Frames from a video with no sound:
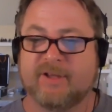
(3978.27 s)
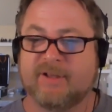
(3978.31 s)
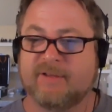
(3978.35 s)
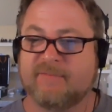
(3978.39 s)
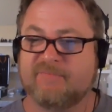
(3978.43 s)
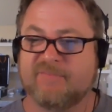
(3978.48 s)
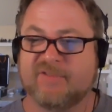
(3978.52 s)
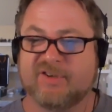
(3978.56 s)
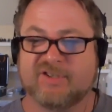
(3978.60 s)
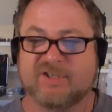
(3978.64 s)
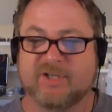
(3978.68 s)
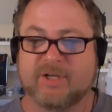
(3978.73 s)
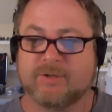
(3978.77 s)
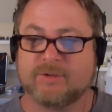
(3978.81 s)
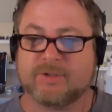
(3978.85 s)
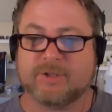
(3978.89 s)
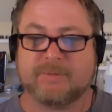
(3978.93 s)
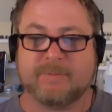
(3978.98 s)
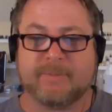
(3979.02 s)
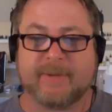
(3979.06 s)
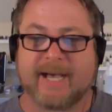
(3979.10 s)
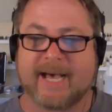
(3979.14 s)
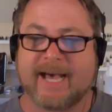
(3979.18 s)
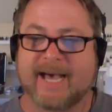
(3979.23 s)
There's no
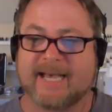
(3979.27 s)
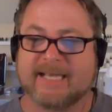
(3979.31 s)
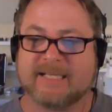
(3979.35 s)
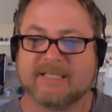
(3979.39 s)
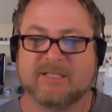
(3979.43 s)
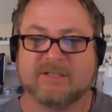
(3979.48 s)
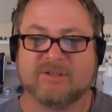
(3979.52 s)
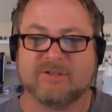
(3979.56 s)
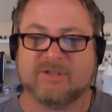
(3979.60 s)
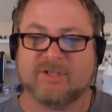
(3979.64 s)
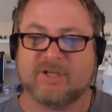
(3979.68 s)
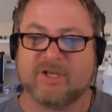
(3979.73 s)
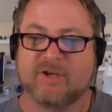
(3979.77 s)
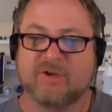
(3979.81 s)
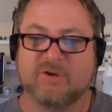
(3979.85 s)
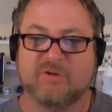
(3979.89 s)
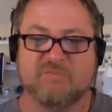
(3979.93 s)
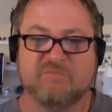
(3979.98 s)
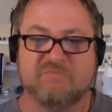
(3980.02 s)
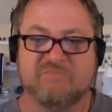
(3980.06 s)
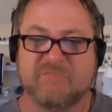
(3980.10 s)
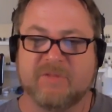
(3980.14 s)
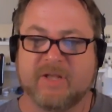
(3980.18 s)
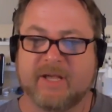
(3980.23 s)
spice. There's no
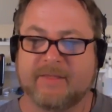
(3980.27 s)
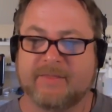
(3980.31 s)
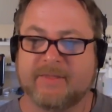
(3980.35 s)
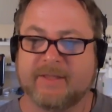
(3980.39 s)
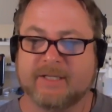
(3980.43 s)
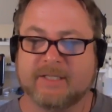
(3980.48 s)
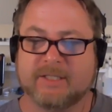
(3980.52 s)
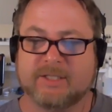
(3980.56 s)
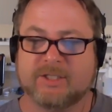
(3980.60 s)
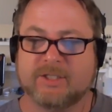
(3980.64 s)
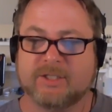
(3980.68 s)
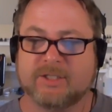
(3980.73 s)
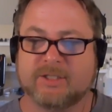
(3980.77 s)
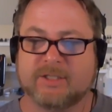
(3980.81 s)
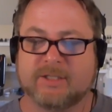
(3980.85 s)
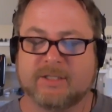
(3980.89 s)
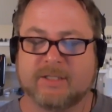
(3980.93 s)
nothing. It's just